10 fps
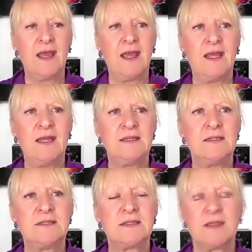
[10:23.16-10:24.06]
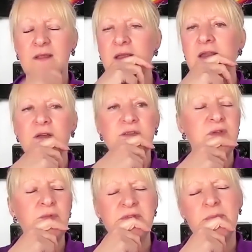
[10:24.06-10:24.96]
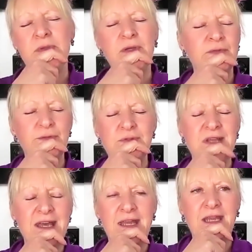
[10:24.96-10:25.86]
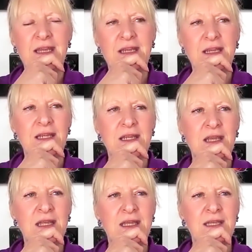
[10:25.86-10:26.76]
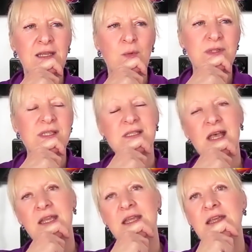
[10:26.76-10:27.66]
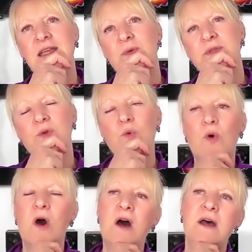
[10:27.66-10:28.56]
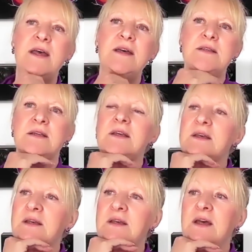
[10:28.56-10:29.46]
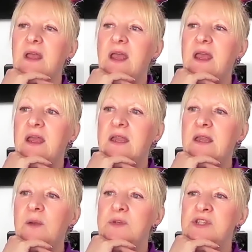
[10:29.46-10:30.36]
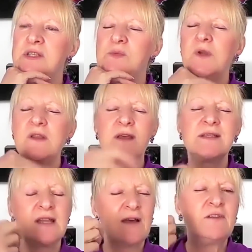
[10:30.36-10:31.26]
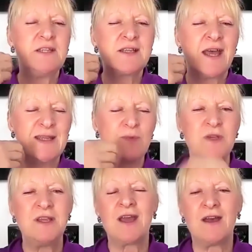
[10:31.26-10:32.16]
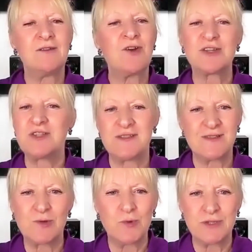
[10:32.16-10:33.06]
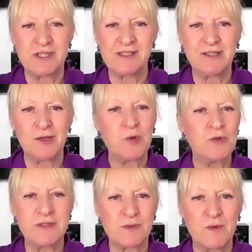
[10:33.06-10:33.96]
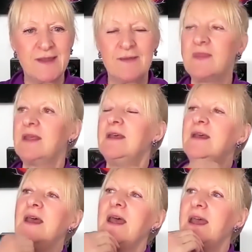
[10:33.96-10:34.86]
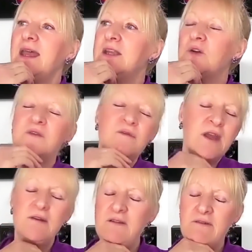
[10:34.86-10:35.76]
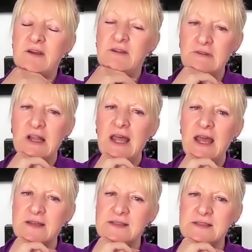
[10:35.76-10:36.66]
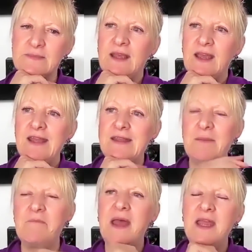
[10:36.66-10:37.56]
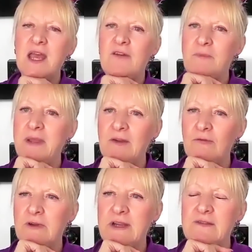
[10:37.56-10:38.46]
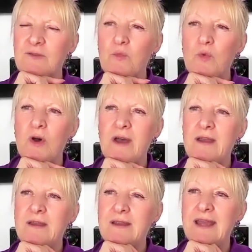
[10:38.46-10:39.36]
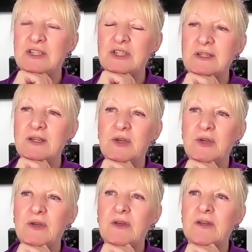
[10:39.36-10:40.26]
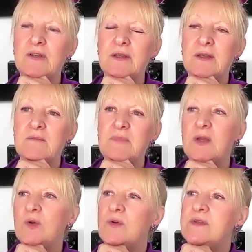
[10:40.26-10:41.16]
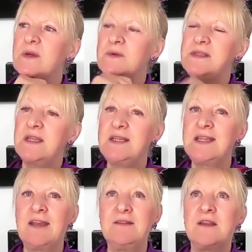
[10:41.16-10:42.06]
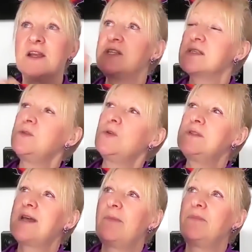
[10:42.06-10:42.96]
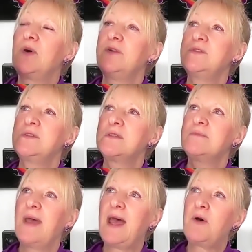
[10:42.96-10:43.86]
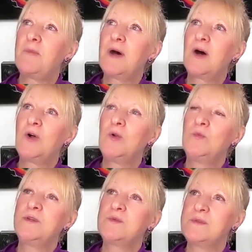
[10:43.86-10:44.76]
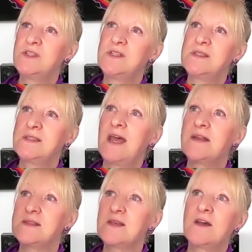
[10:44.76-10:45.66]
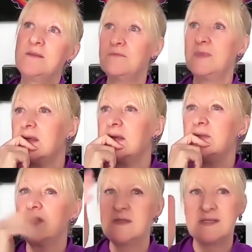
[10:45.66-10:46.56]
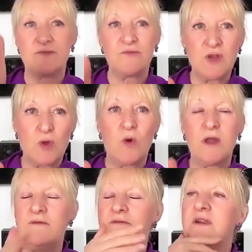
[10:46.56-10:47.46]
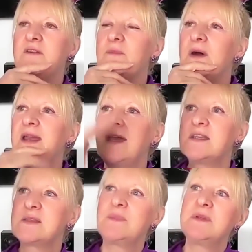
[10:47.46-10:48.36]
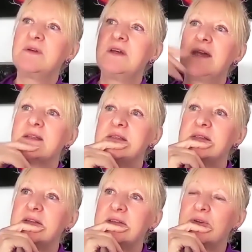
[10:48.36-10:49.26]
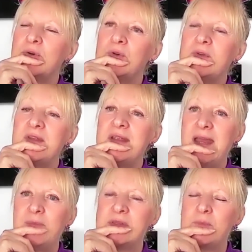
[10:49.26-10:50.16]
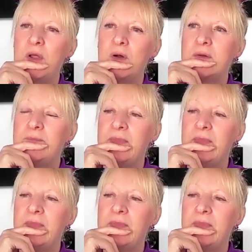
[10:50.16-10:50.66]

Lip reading: And I was, it was a beautiful day and it was sunny, it was quiet. And it was just one of those lovely days where you go, gosh, this is gorgeous, you know, gorgeous weather. Mm. And I was very, very relaxed. And that may have been a reason why it actually occurred, because I was sitting there and then I just looked up onto the power pole, which was just outside, not quite in front of my house, but out on the corner of the neighbor's block.